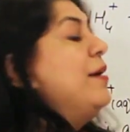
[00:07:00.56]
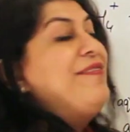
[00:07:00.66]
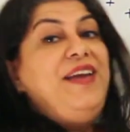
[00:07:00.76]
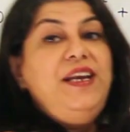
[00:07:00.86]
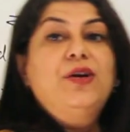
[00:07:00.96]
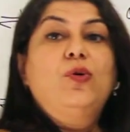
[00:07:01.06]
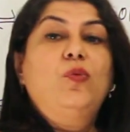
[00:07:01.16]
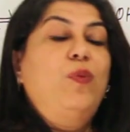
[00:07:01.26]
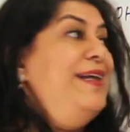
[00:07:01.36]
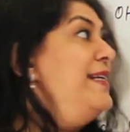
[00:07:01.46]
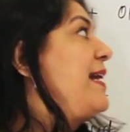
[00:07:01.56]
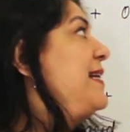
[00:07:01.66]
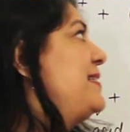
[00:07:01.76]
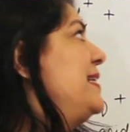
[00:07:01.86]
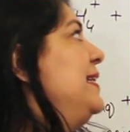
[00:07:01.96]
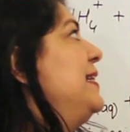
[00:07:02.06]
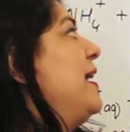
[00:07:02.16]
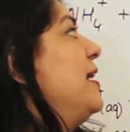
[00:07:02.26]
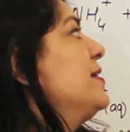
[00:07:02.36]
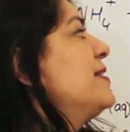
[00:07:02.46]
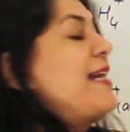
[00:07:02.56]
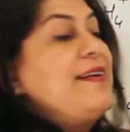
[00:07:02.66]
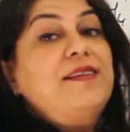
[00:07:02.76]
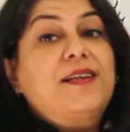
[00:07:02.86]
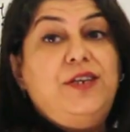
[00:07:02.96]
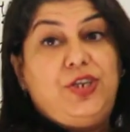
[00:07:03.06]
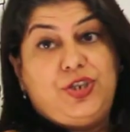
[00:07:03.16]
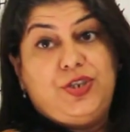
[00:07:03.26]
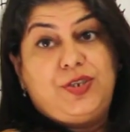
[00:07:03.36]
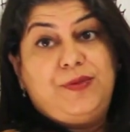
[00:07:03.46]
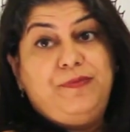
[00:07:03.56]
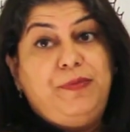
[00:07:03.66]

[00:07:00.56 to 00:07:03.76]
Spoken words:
We know, why did I say that under standard conditions?